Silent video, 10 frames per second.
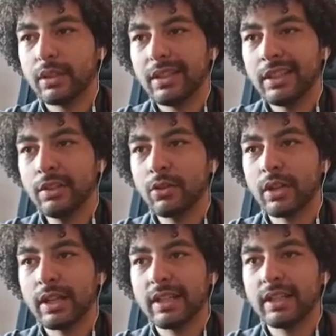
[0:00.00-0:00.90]
ego
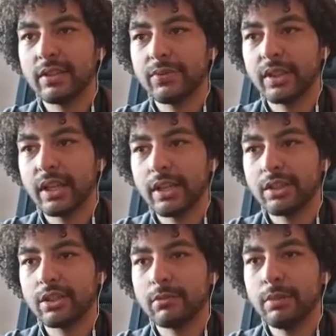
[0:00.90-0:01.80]

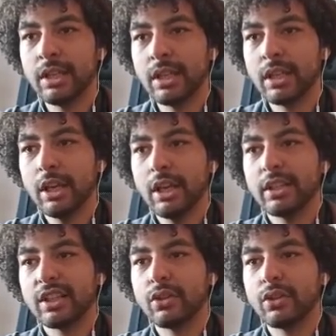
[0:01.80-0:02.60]
identification, meaning that you're